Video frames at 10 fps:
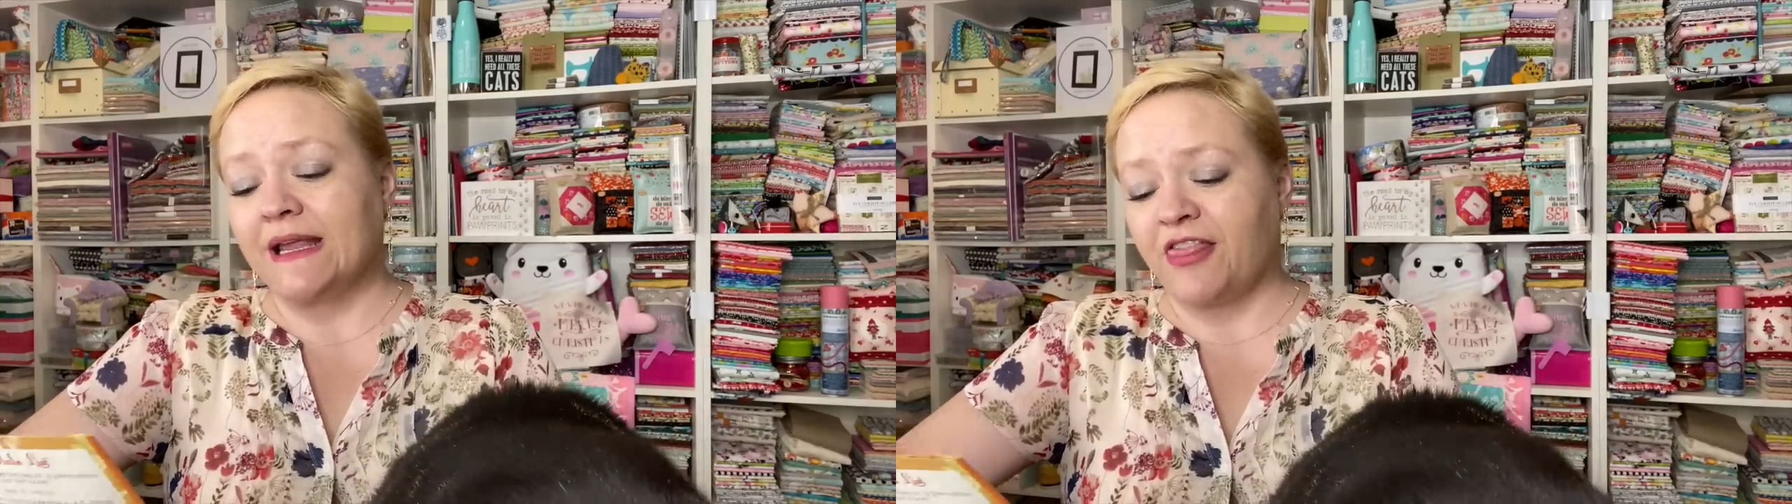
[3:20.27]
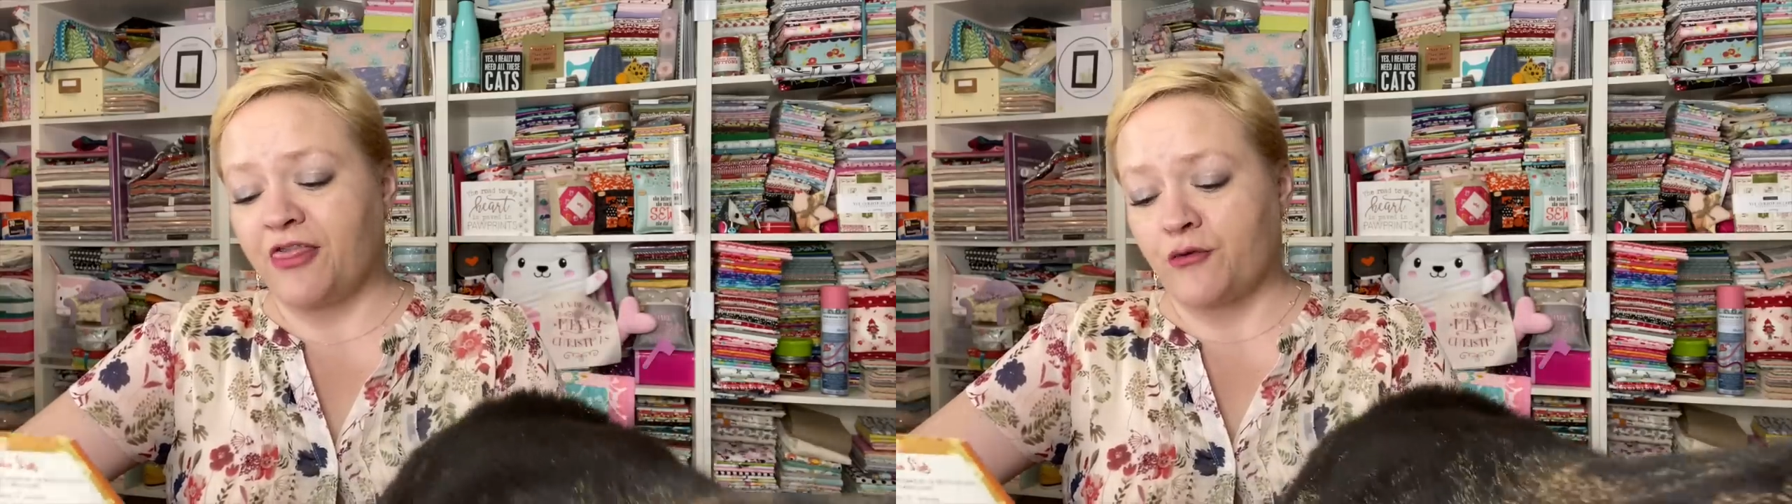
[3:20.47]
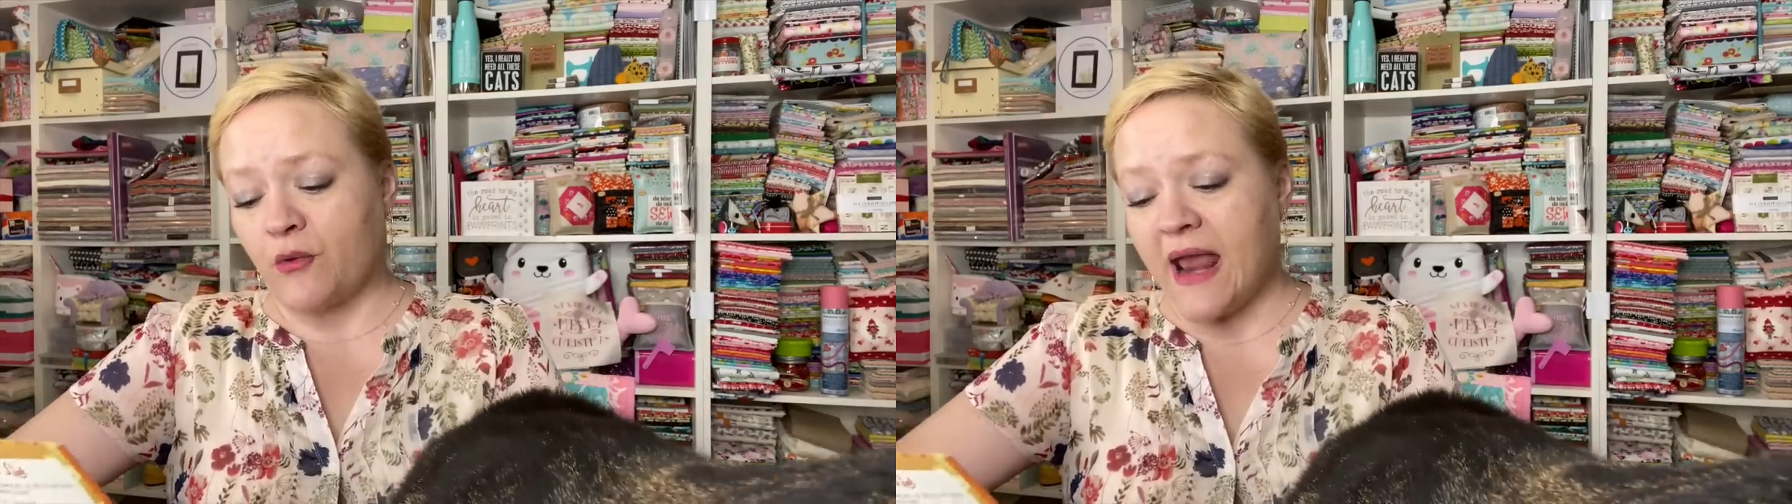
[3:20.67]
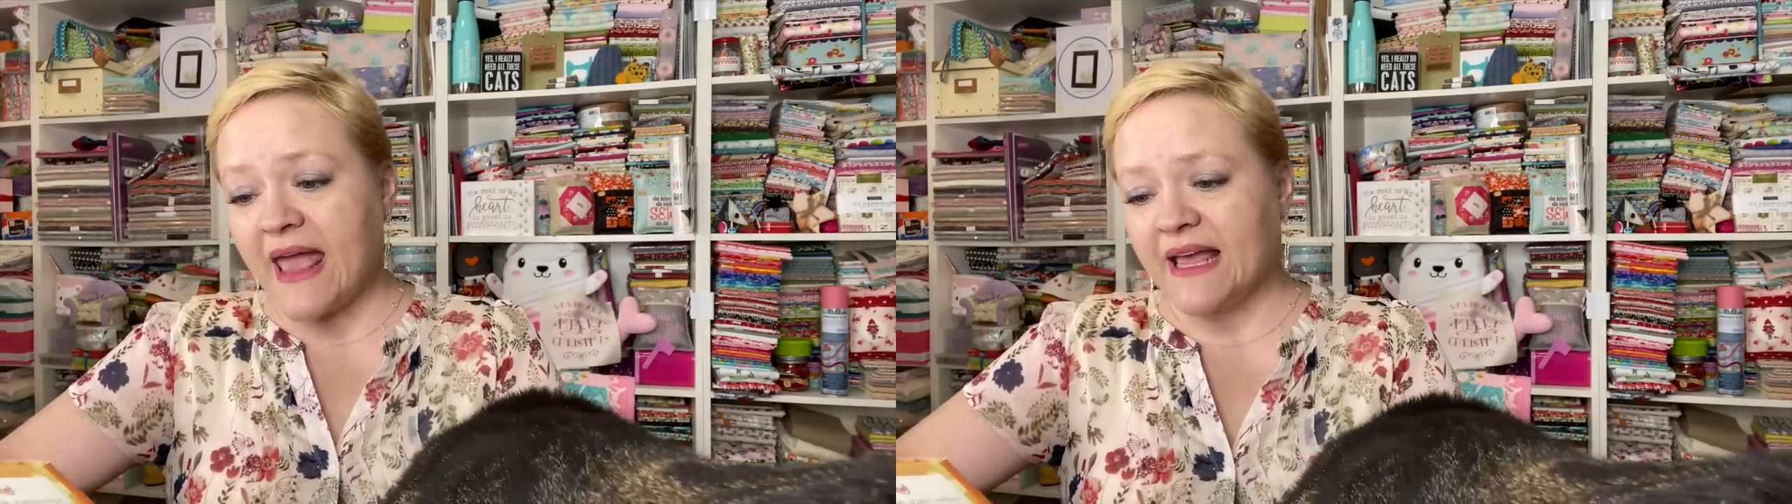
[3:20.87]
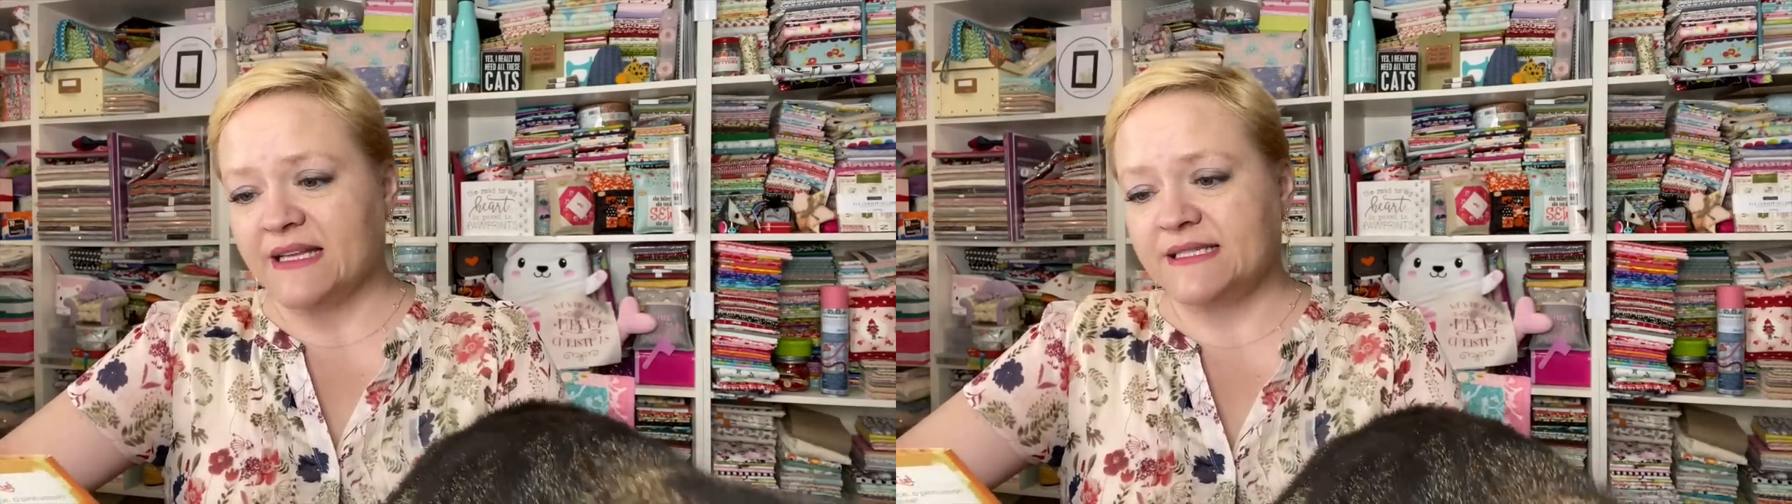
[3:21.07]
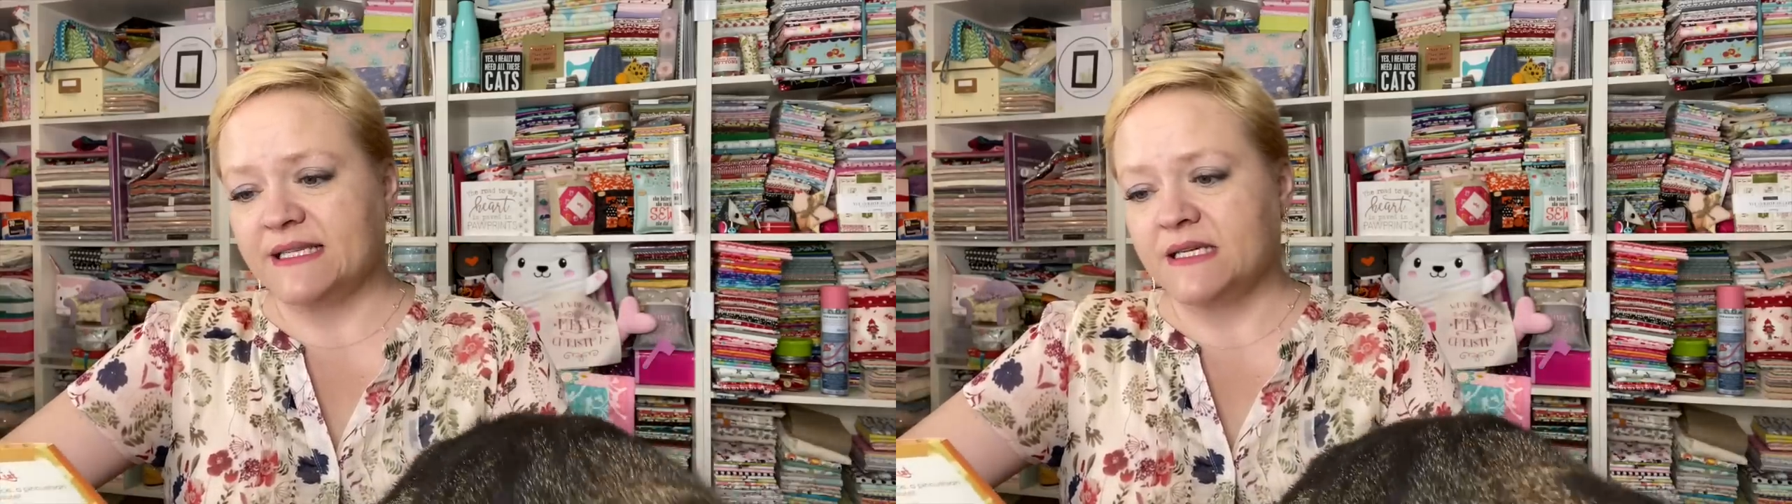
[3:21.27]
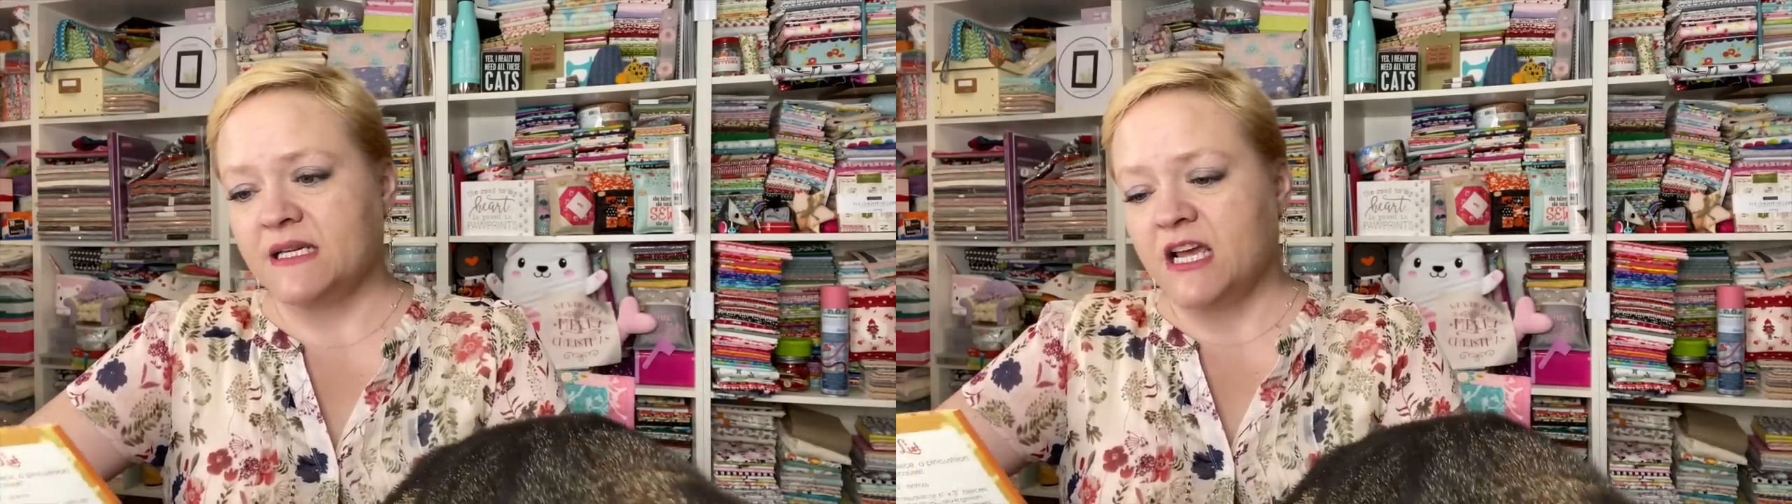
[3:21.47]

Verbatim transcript: Threads,